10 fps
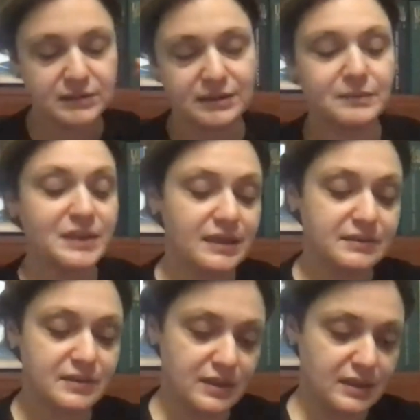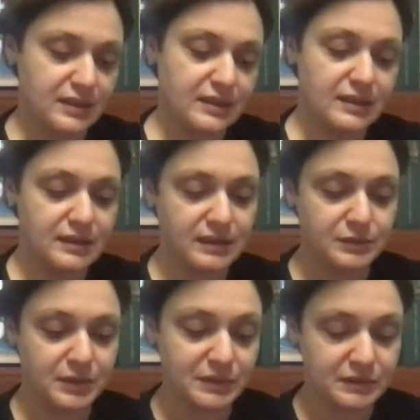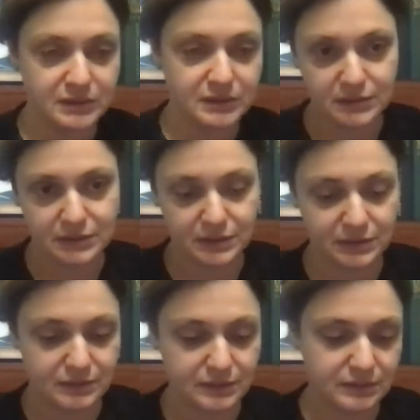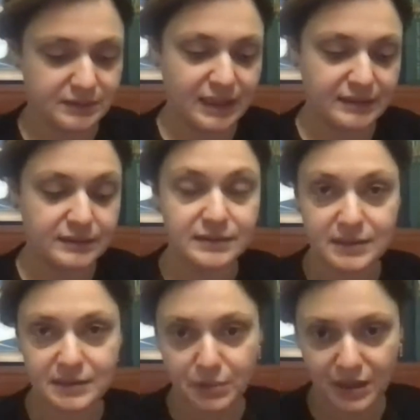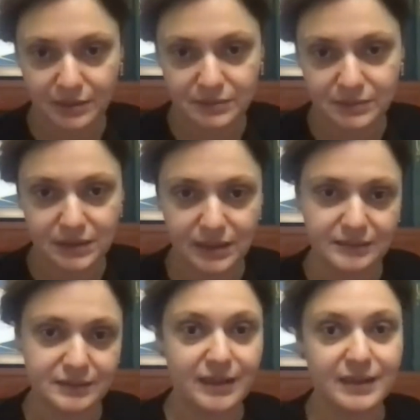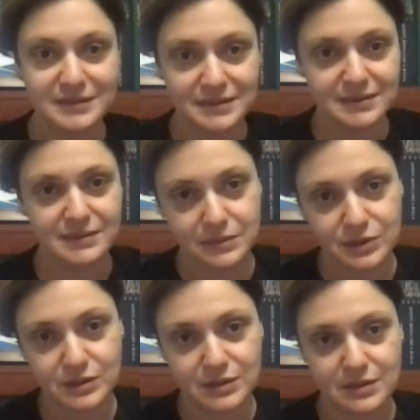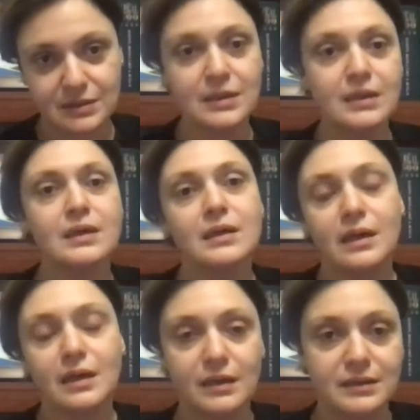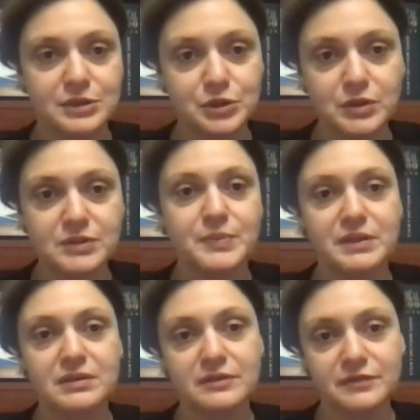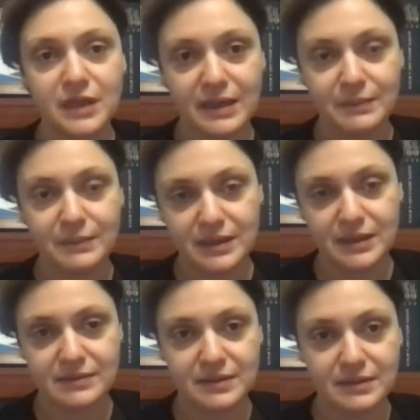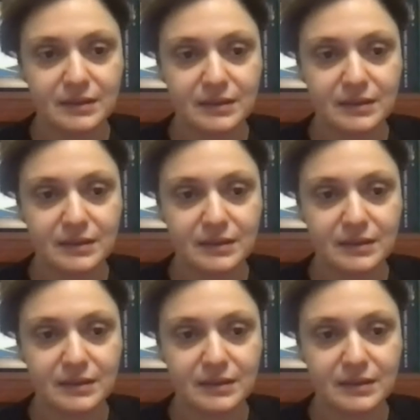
terminates the agreement on redundancy grounds and hires just in a short period of time another